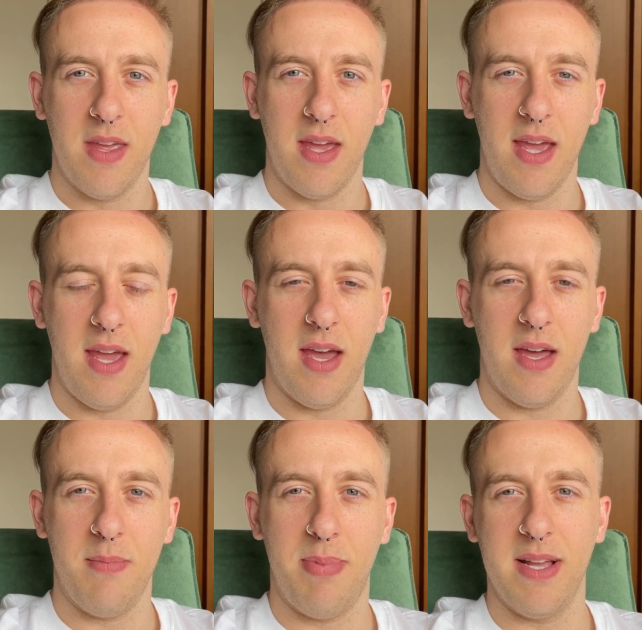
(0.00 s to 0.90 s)

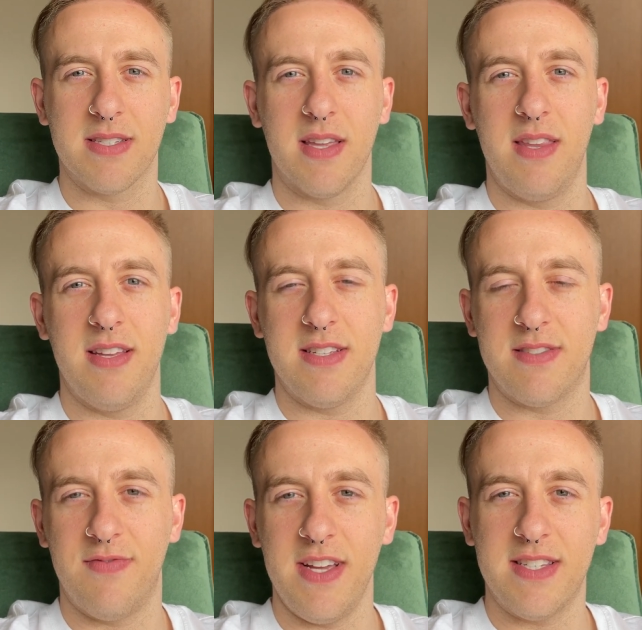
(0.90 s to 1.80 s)
And basically
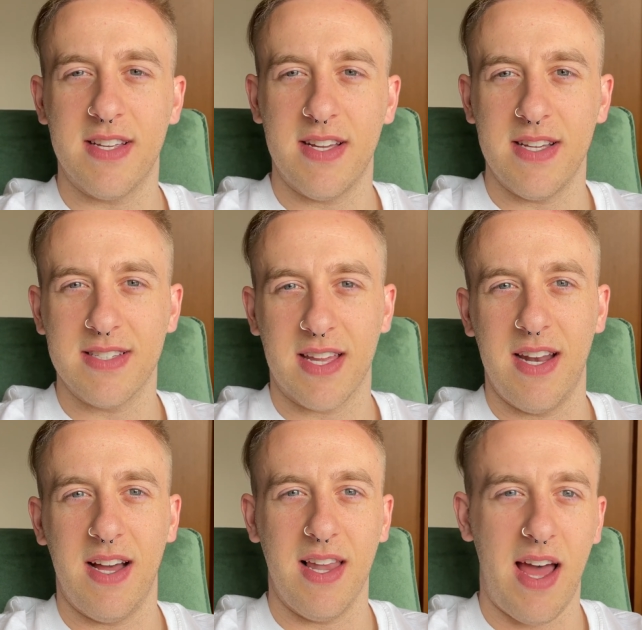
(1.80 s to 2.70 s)
this visa is going
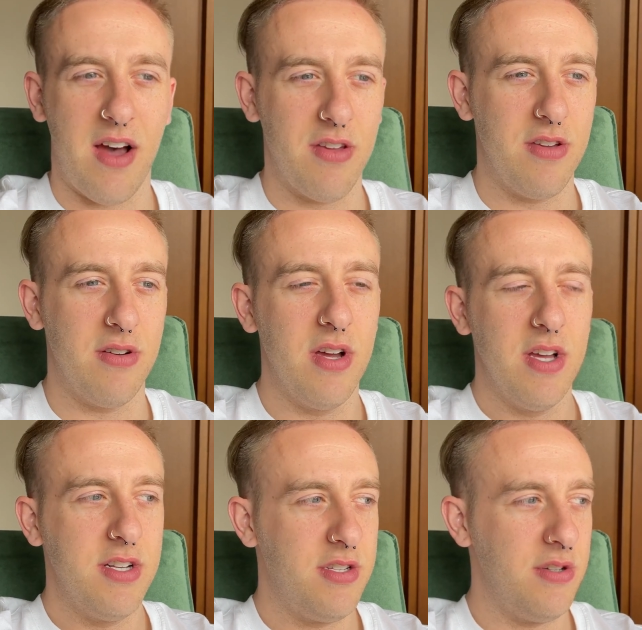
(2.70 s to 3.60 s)
to allow you
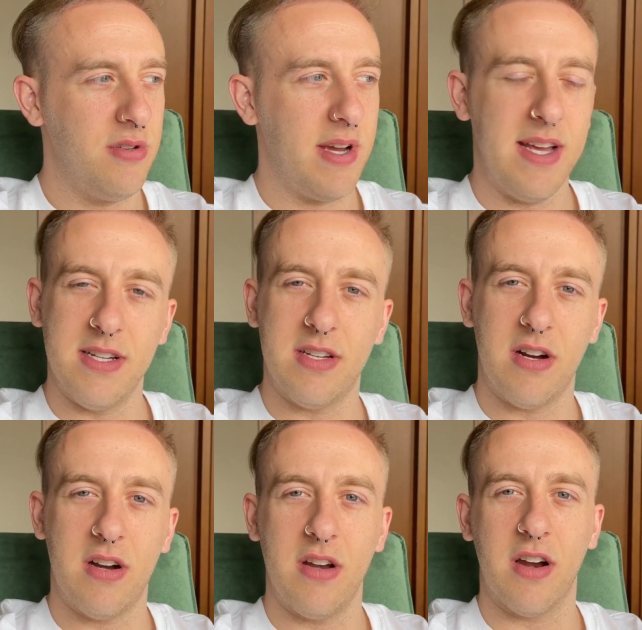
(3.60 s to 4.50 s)
to
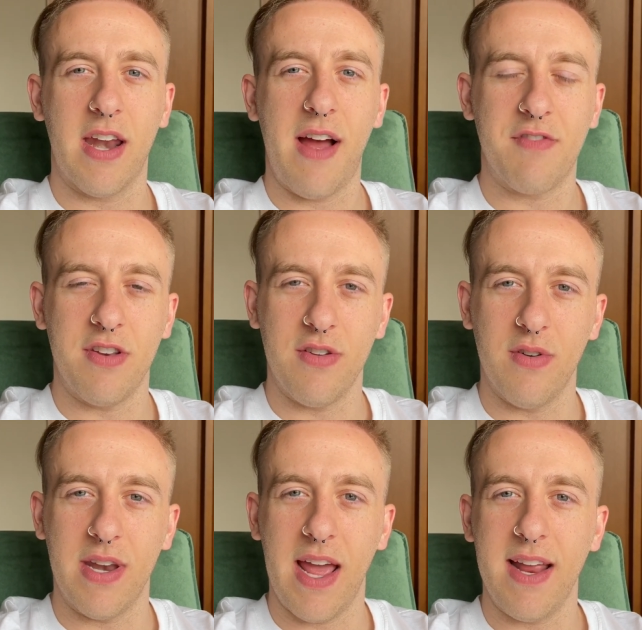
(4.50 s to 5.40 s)
enter. You're going to have to
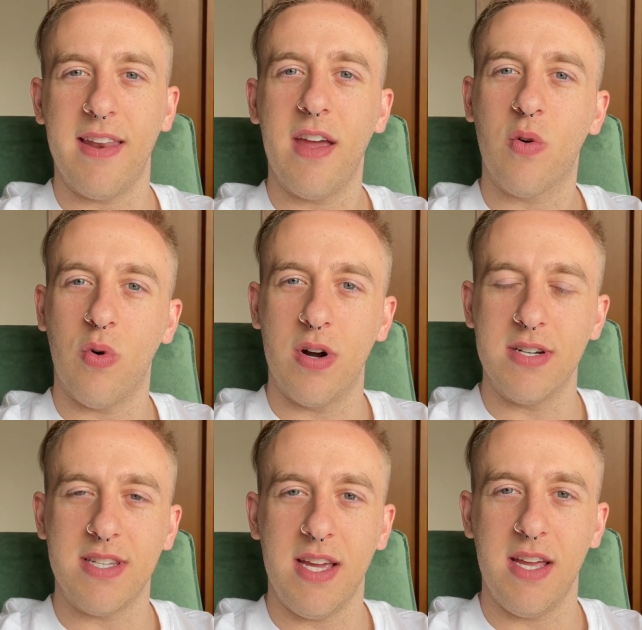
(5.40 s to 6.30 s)
do an 8-day
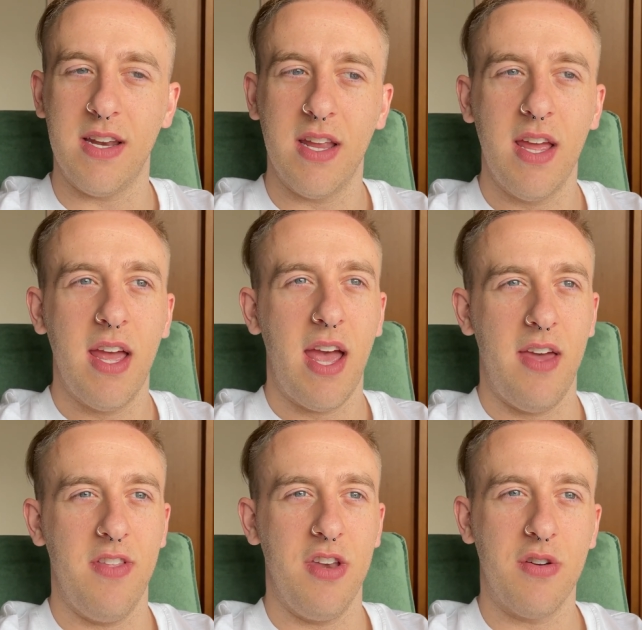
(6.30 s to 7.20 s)
quarantine,
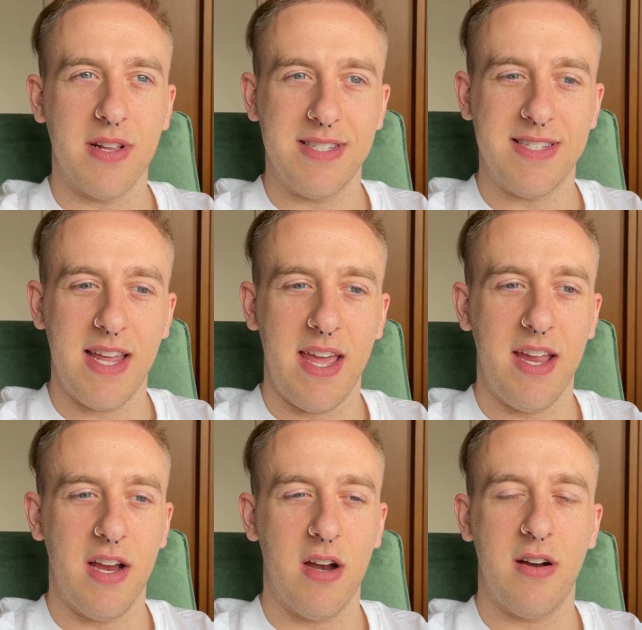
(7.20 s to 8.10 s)
and then you can stay
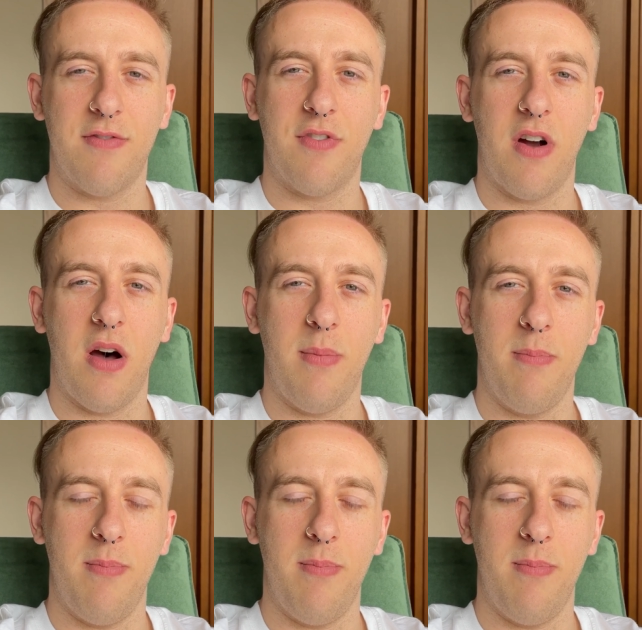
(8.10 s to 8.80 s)
here from